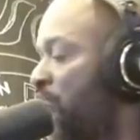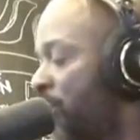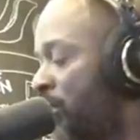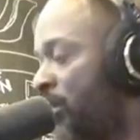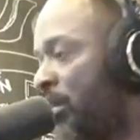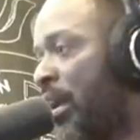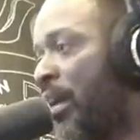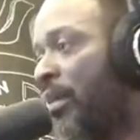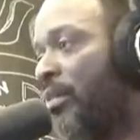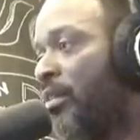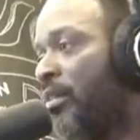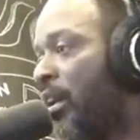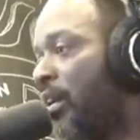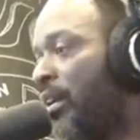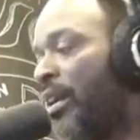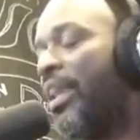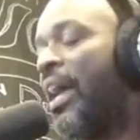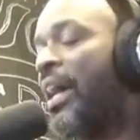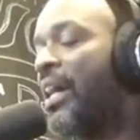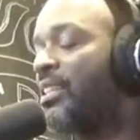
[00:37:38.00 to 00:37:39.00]
Now,
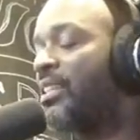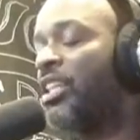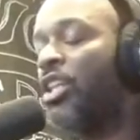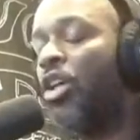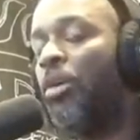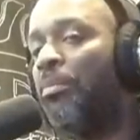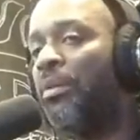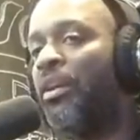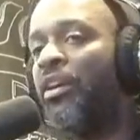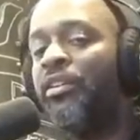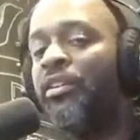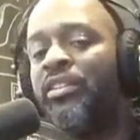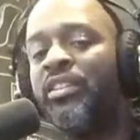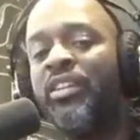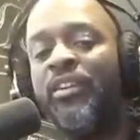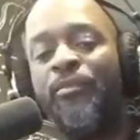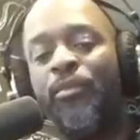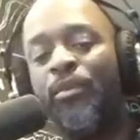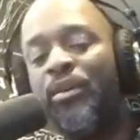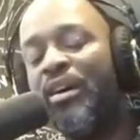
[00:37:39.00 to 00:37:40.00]
like I said, don't put on your
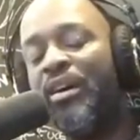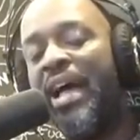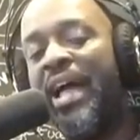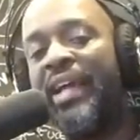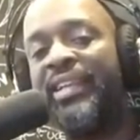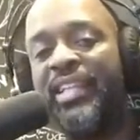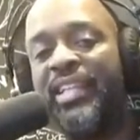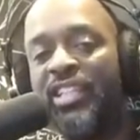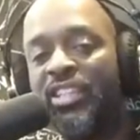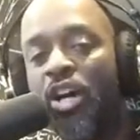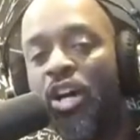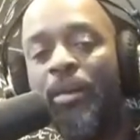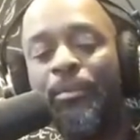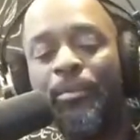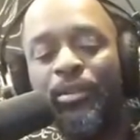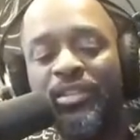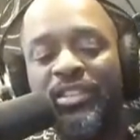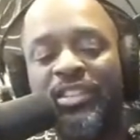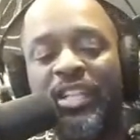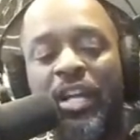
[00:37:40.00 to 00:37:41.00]
tinfoil hat. That's all I'm
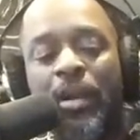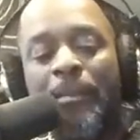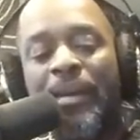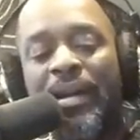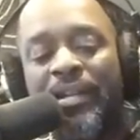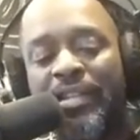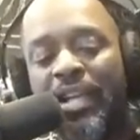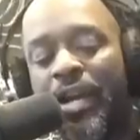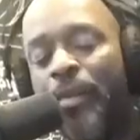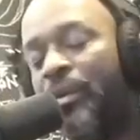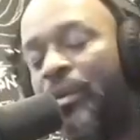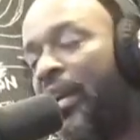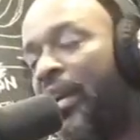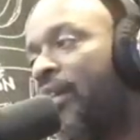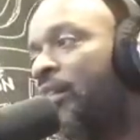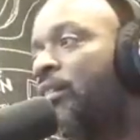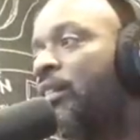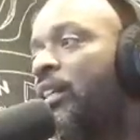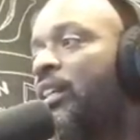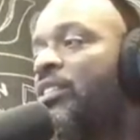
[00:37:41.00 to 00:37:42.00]
going to say about that. We ain't
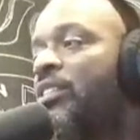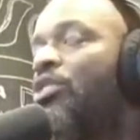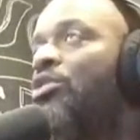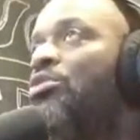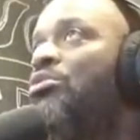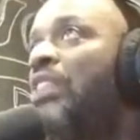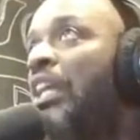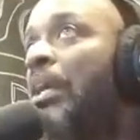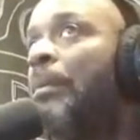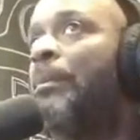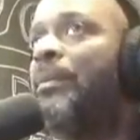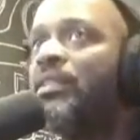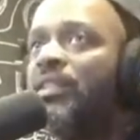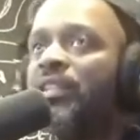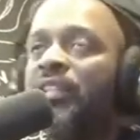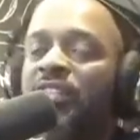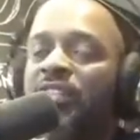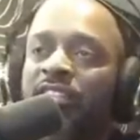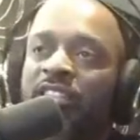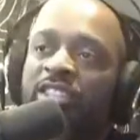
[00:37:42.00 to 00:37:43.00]
going to get too deep into
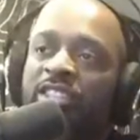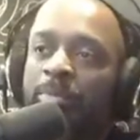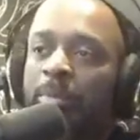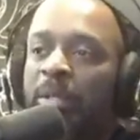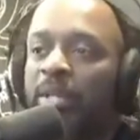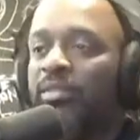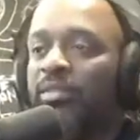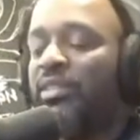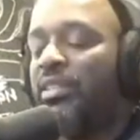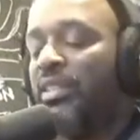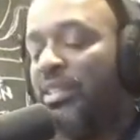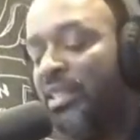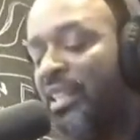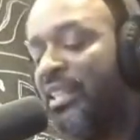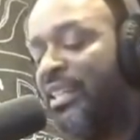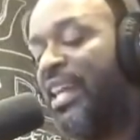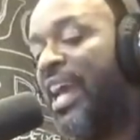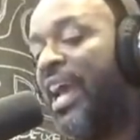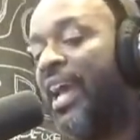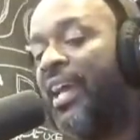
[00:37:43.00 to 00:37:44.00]
this conspiracy
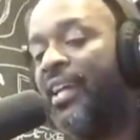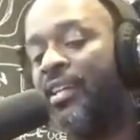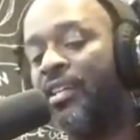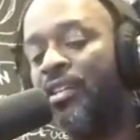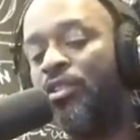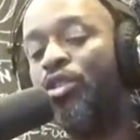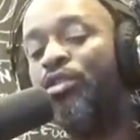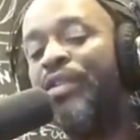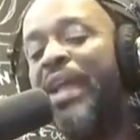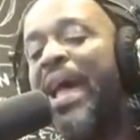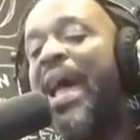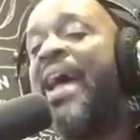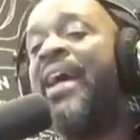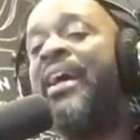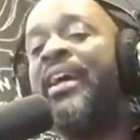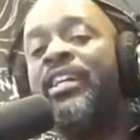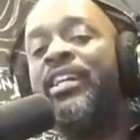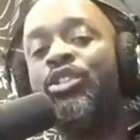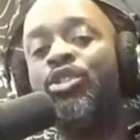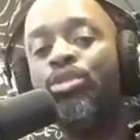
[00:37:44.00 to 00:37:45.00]
today. Today?
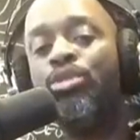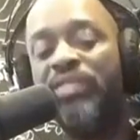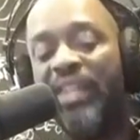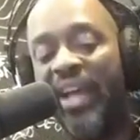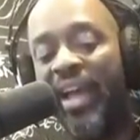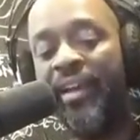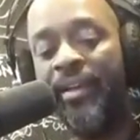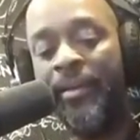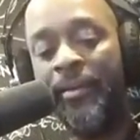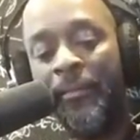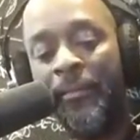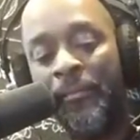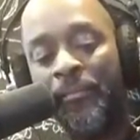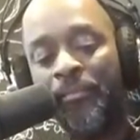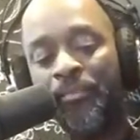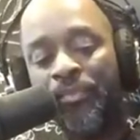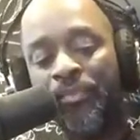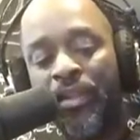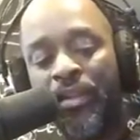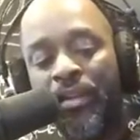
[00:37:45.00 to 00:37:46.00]
Today.
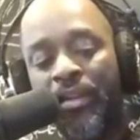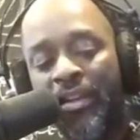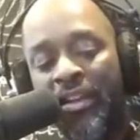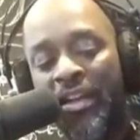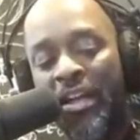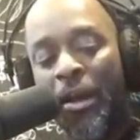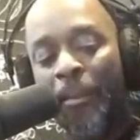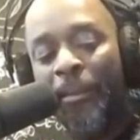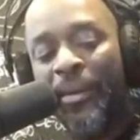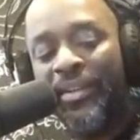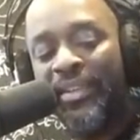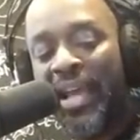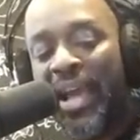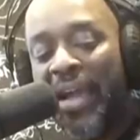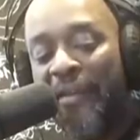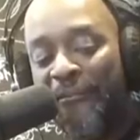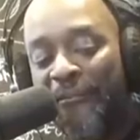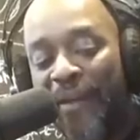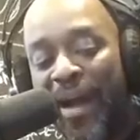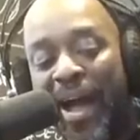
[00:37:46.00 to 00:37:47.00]
But
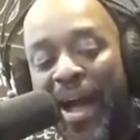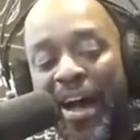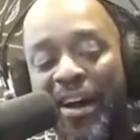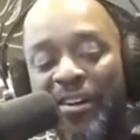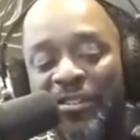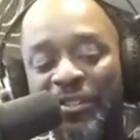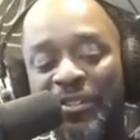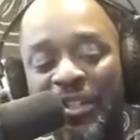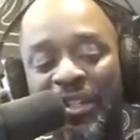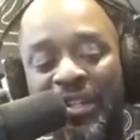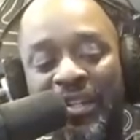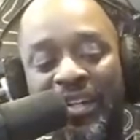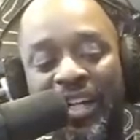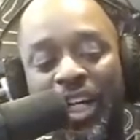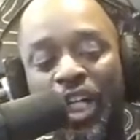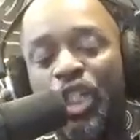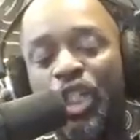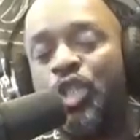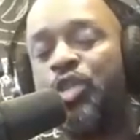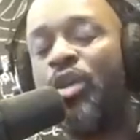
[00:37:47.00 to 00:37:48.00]
they found
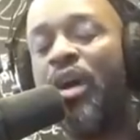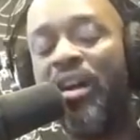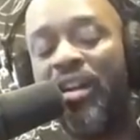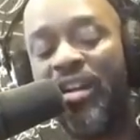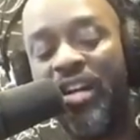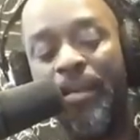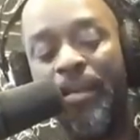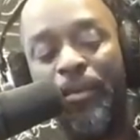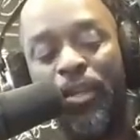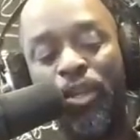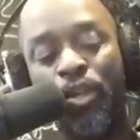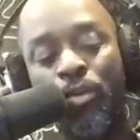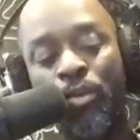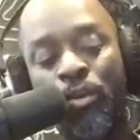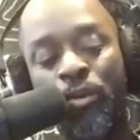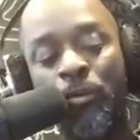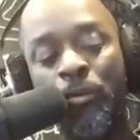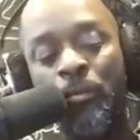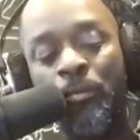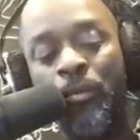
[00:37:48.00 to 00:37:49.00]
a truck coming
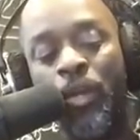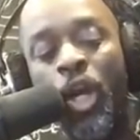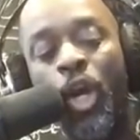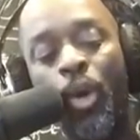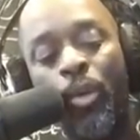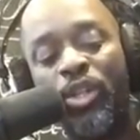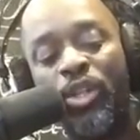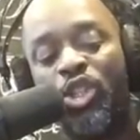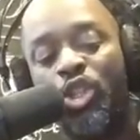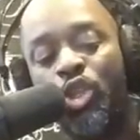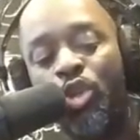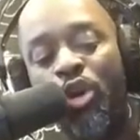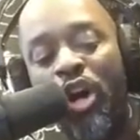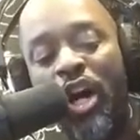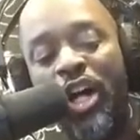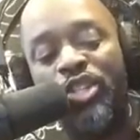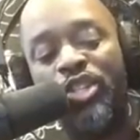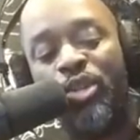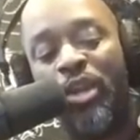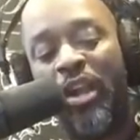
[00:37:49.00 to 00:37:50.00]
through with
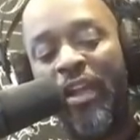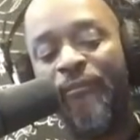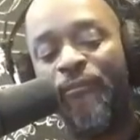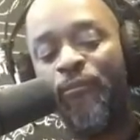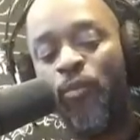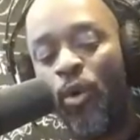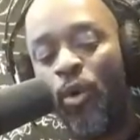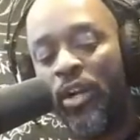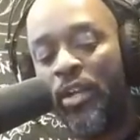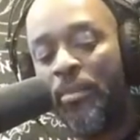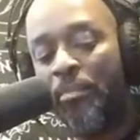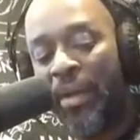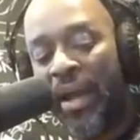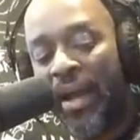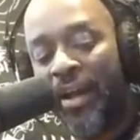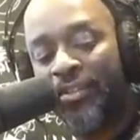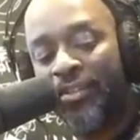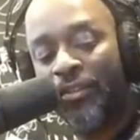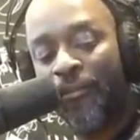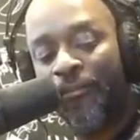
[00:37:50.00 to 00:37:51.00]
240
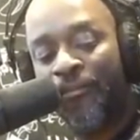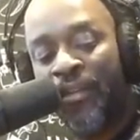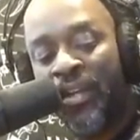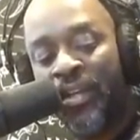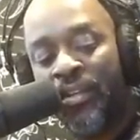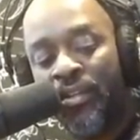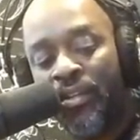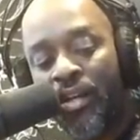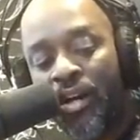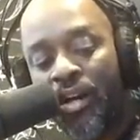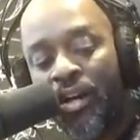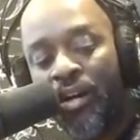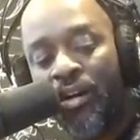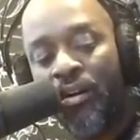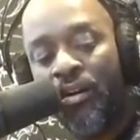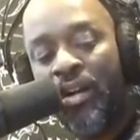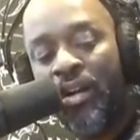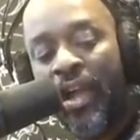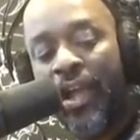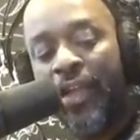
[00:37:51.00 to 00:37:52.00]
pounds of fentanyl
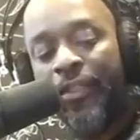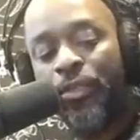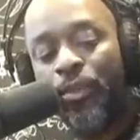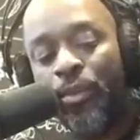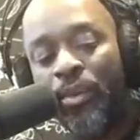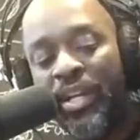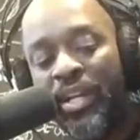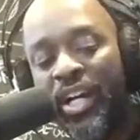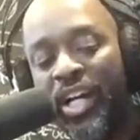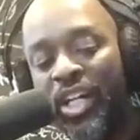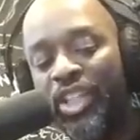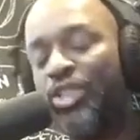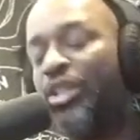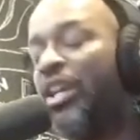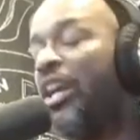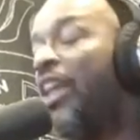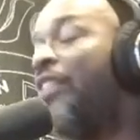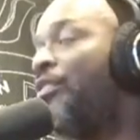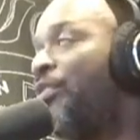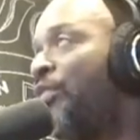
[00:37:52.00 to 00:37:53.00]
and
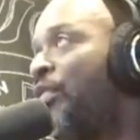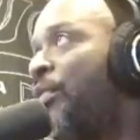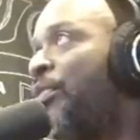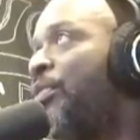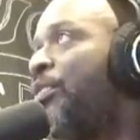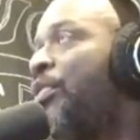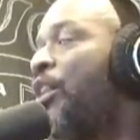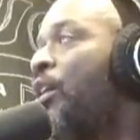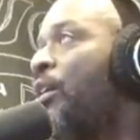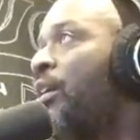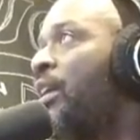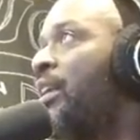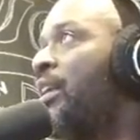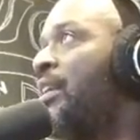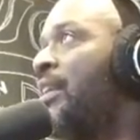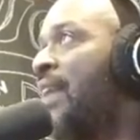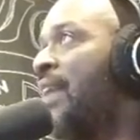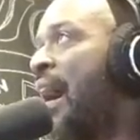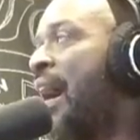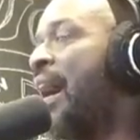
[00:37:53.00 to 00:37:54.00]

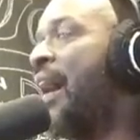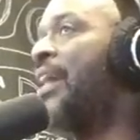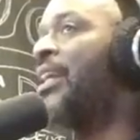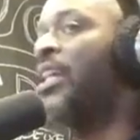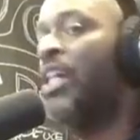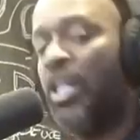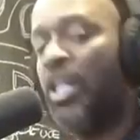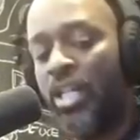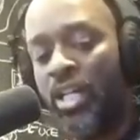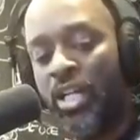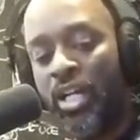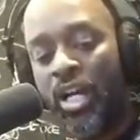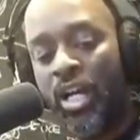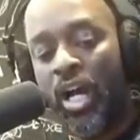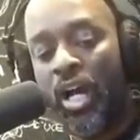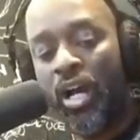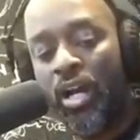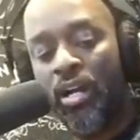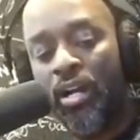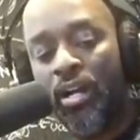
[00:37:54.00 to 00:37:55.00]
339,
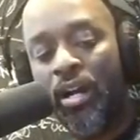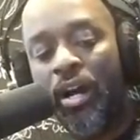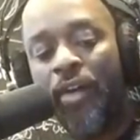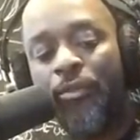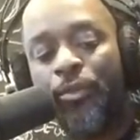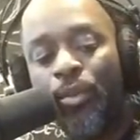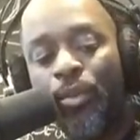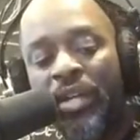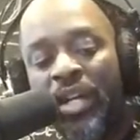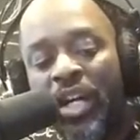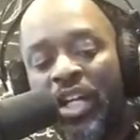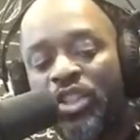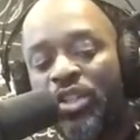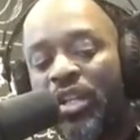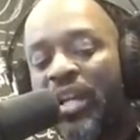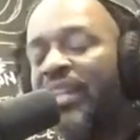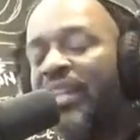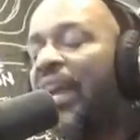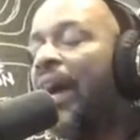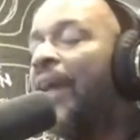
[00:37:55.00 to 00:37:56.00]
uh,
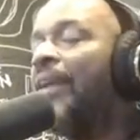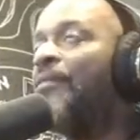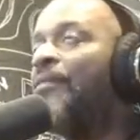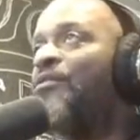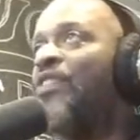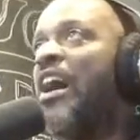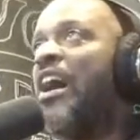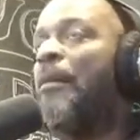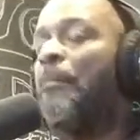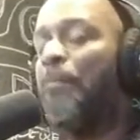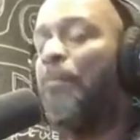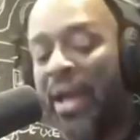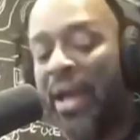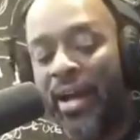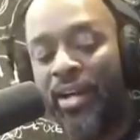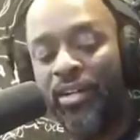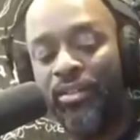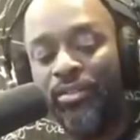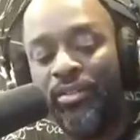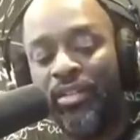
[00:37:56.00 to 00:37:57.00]
395
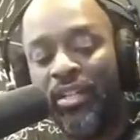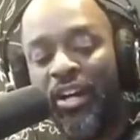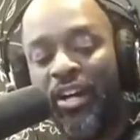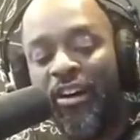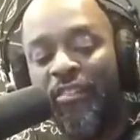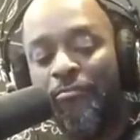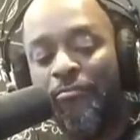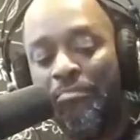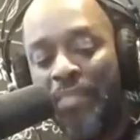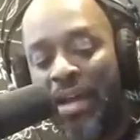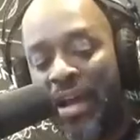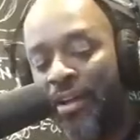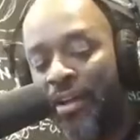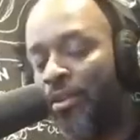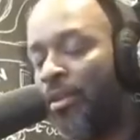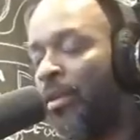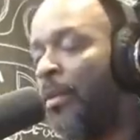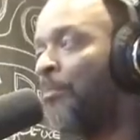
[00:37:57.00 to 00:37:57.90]
pounds of meth.